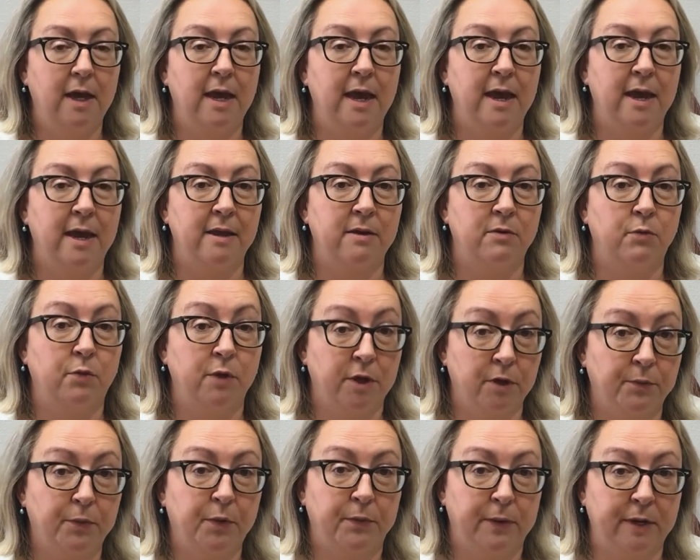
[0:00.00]
And we
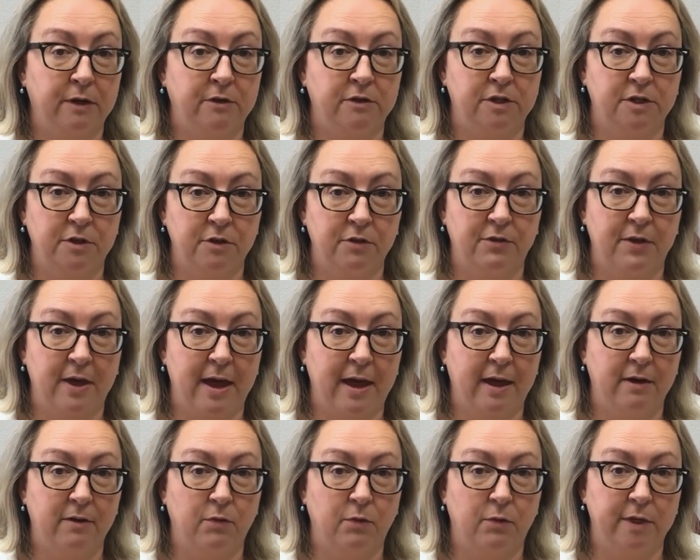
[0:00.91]
are prepared to do
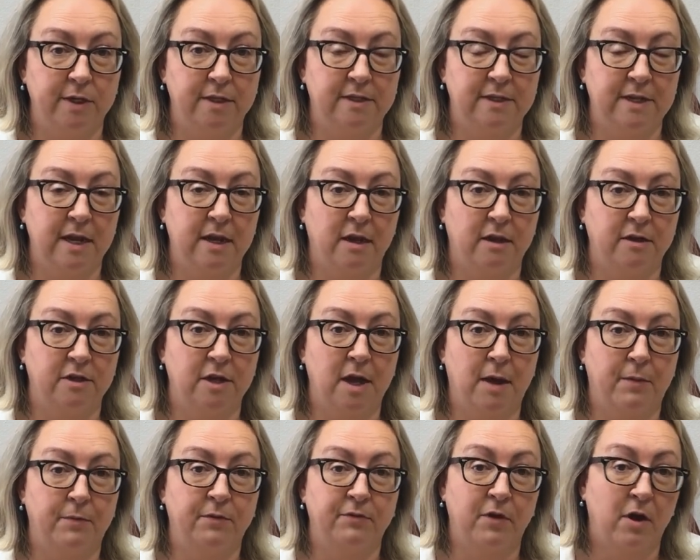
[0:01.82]
that. We stay on
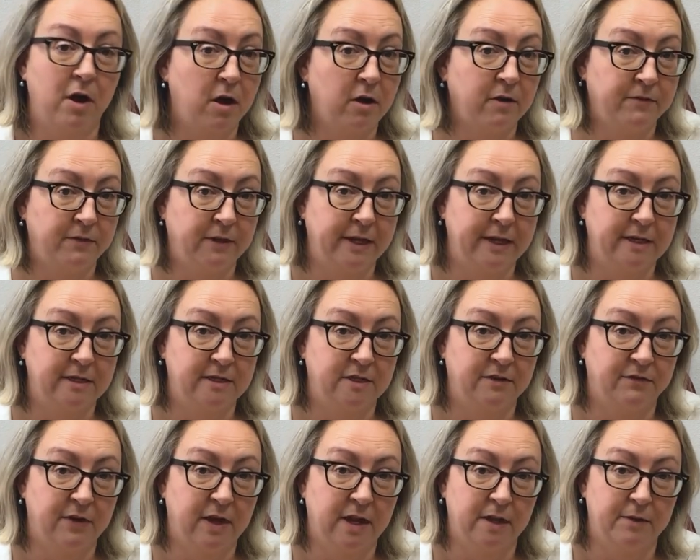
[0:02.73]
top of all of the latest
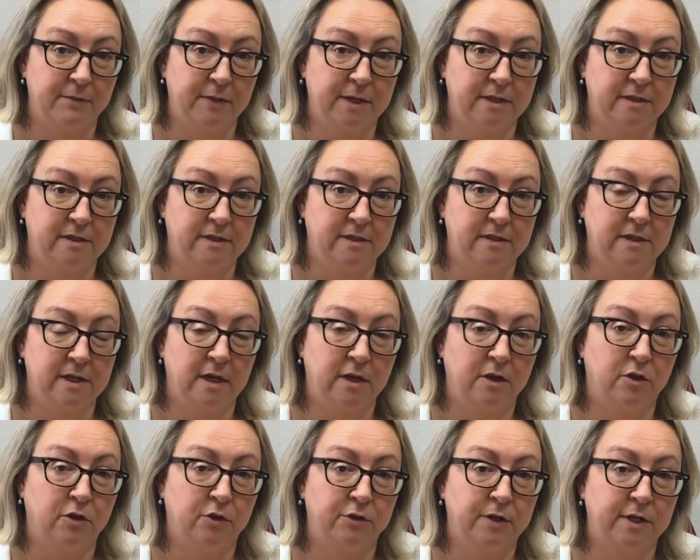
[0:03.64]
developments,
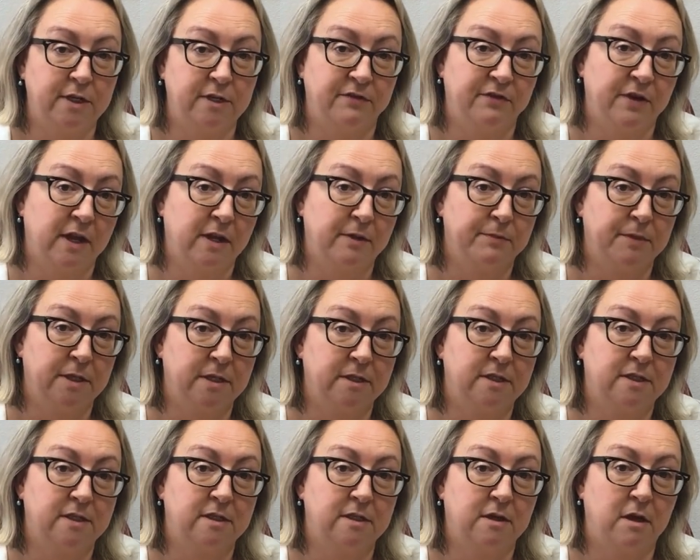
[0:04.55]
including
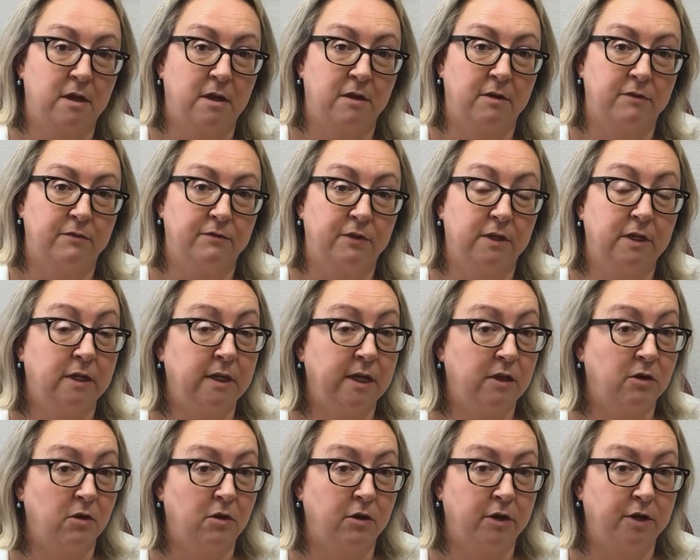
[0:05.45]
developments of
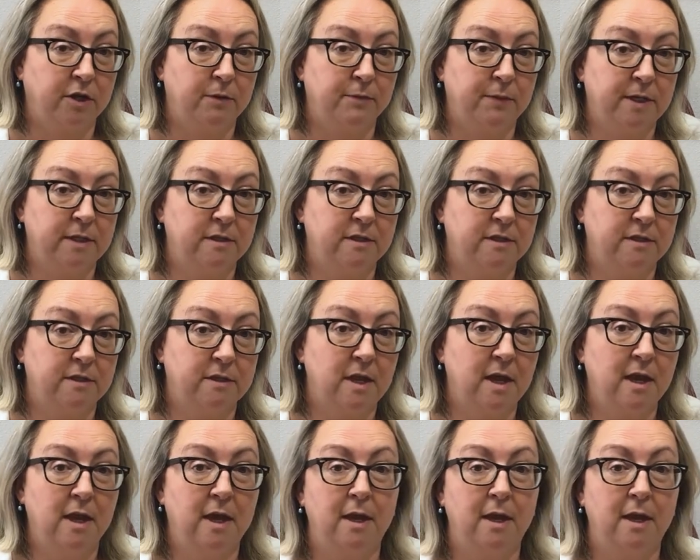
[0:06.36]
legal arguments